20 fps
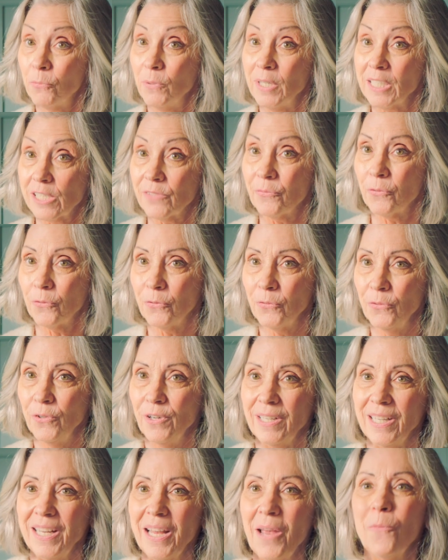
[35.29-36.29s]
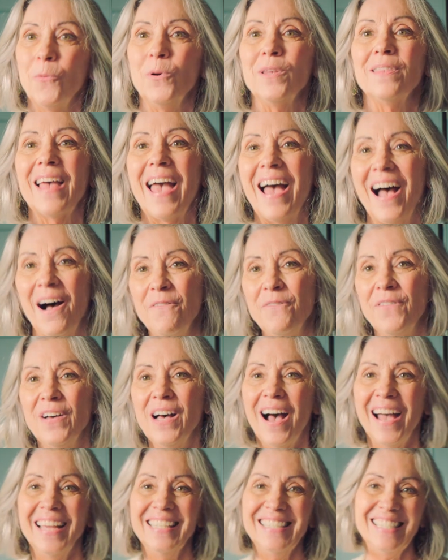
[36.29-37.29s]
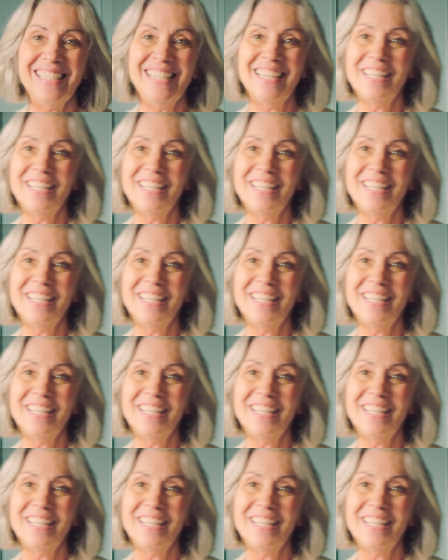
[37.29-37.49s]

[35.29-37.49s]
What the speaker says: risks for free with AlphaID